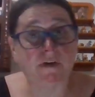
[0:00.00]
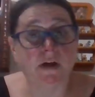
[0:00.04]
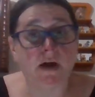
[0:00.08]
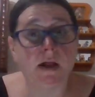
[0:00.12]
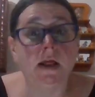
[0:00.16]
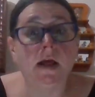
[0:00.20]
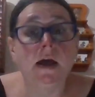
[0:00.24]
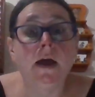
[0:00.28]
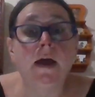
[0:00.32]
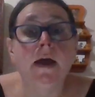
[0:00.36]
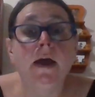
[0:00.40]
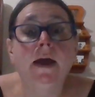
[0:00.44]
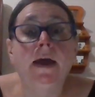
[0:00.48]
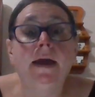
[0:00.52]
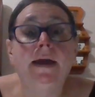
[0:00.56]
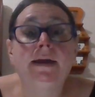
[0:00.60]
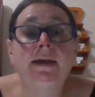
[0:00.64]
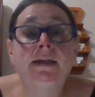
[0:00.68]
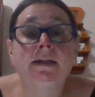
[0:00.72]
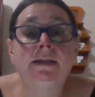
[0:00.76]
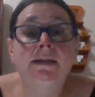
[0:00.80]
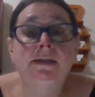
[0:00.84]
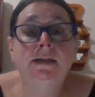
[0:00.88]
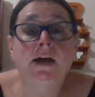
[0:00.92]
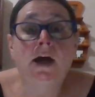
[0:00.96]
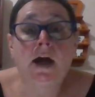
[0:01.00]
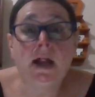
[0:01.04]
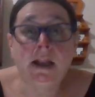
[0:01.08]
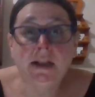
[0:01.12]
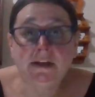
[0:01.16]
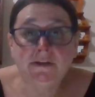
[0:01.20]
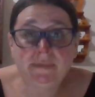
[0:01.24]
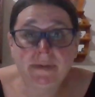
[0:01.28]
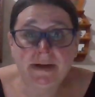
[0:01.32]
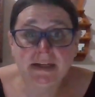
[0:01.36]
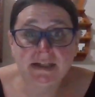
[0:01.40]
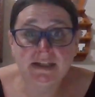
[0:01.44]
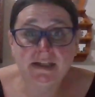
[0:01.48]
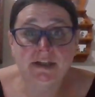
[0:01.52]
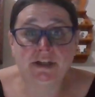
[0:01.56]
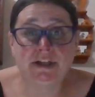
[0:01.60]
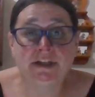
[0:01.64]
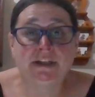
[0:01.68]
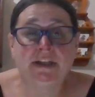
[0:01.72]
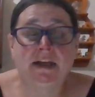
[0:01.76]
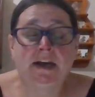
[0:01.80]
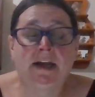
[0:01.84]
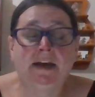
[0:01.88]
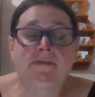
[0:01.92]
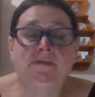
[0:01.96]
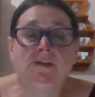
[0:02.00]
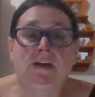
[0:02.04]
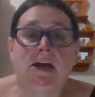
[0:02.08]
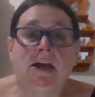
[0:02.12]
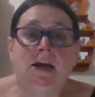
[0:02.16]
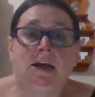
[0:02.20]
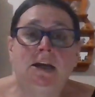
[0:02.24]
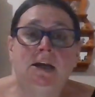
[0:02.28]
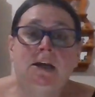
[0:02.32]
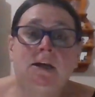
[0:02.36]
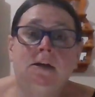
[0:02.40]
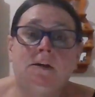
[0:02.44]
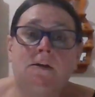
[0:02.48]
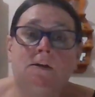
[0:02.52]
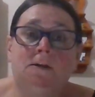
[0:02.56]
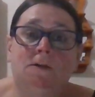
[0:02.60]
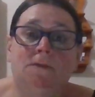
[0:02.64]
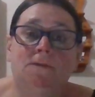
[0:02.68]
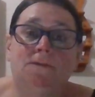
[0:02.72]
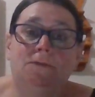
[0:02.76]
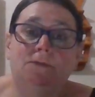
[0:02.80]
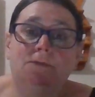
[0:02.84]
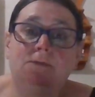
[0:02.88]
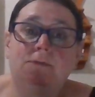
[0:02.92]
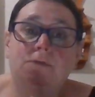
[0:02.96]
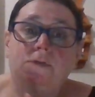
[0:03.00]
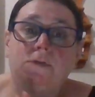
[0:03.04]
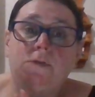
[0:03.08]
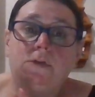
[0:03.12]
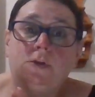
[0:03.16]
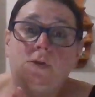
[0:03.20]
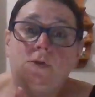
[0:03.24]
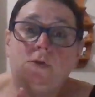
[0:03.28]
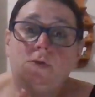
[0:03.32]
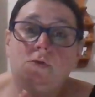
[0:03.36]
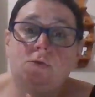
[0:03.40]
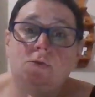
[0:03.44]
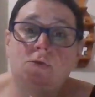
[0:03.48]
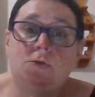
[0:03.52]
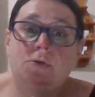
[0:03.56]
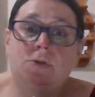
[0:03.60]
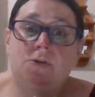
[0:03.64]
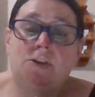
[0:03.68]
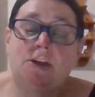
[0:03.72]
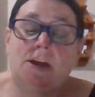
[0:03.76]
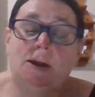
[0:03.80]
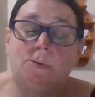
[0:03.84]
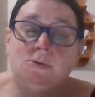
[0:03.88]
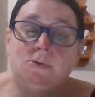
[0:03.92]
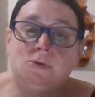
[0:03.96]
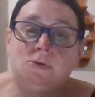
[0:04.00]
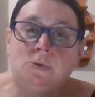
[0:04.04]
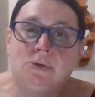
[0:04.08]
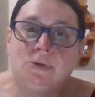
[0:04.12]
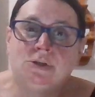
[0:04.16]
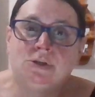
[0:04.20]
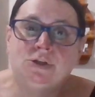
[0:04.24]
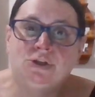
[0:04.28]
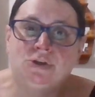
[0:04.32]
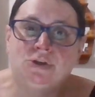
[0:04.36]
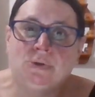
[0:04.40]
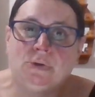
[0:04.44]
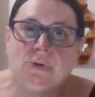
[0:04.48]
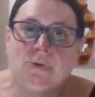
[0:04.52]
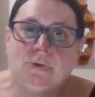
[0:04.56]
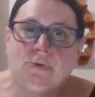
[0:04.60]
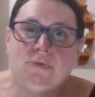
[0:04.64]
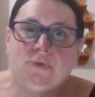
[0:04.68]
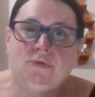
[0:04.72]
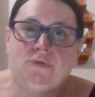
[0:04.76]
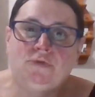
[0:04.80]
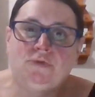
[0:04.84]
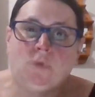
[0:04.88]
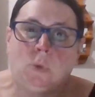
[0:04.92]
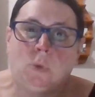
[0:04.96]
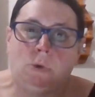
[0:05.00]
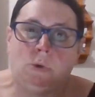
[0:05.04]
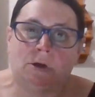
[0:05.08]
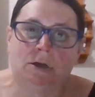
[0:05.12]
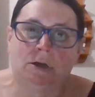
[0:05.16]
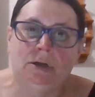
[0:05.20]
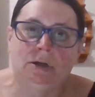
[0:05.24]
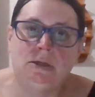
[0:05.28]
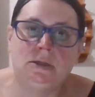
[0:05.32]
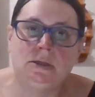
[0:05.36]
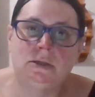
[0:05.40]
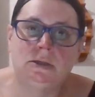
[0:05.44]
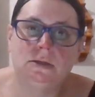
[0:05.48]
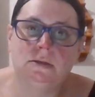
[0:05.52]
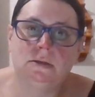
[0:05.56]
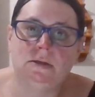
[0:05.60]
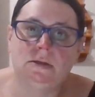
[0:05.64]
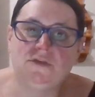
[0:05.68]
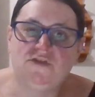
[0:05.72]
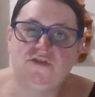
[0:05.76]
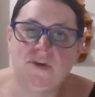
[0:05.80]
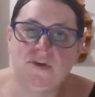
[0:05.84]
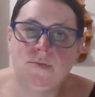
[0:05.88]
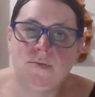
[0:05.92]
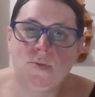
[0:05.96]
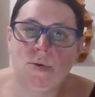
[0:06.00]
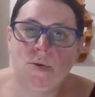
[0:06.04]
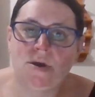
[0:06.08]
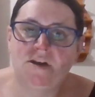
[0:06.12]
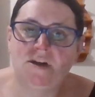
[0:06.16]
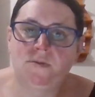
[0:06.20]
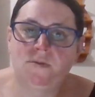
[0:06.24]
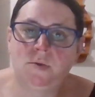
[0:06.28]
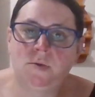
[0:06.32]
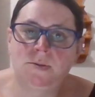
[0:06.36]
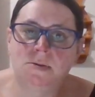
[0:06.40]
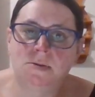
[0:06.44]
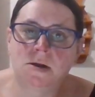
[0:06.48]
fall, is all of my stitching that I've done that I was going to show you for the February